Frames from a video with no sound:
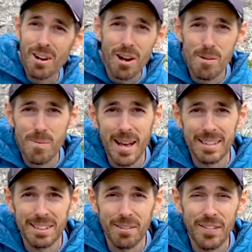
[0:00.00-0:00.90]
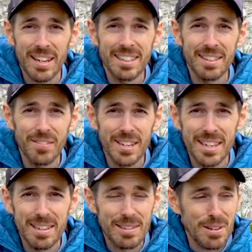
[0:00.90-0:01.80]
I hope it hasn't affected the
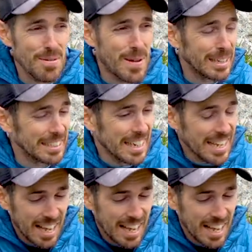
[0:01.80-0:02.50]
video too much.